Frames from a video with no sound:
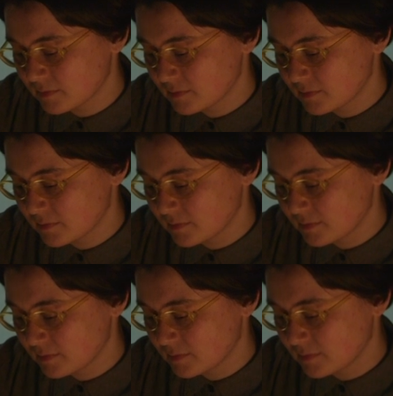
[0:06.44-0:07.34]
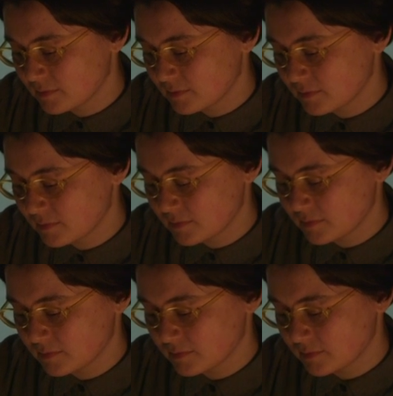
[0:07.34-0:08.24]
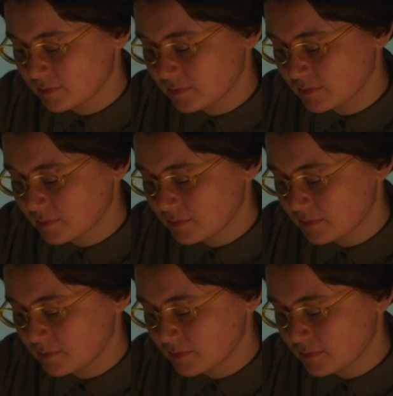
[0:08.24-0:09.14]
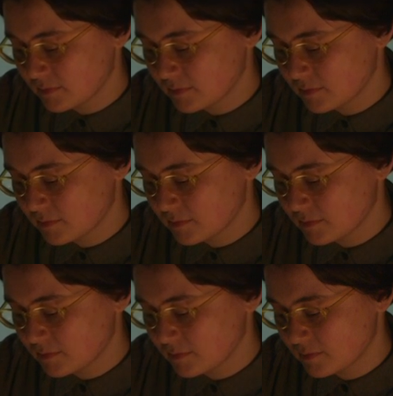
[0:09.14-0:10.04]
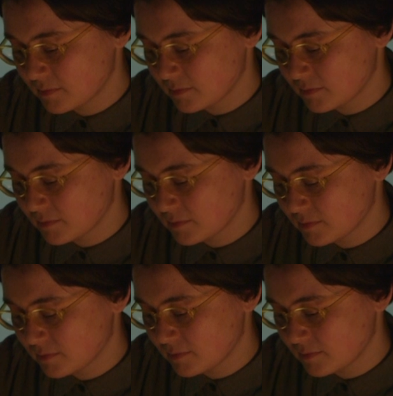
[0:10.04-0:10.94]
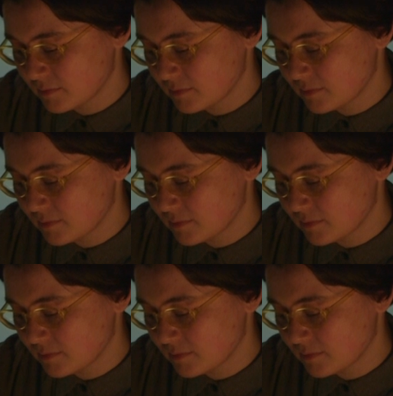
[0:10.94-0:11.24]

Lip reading: [no speech]